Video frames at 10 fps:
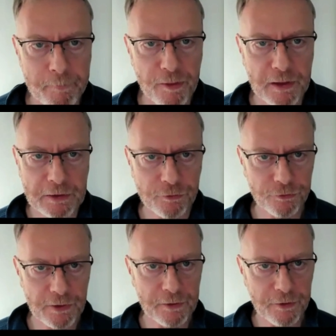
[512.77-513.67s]
things
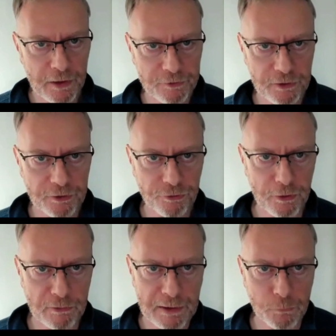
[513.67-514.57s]
standardization
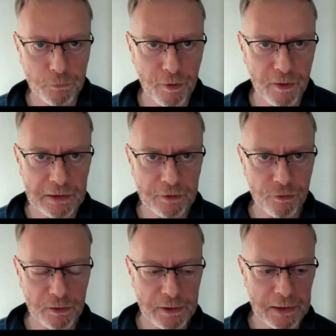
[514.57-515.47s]
around things
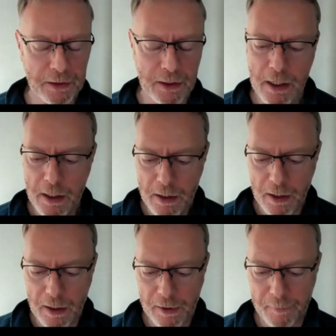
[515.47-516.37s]
like
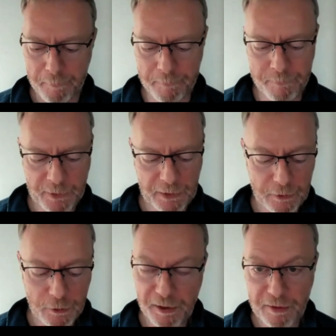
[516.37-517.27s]
it
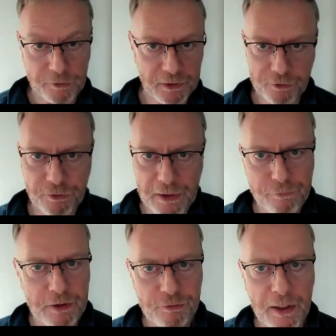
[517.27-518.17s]
could be things like
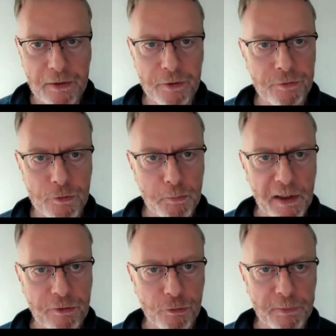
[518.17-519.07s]
safety standards and
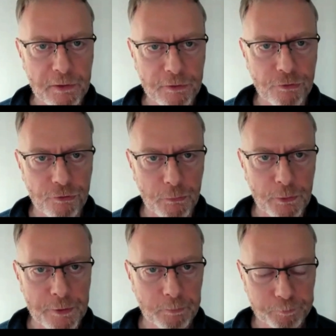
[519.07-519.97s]
benchmarks and so
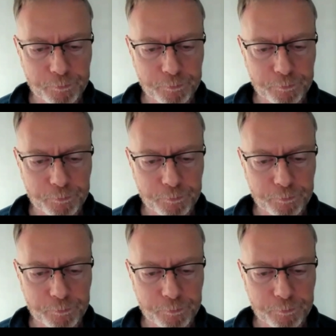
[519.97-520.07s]
on.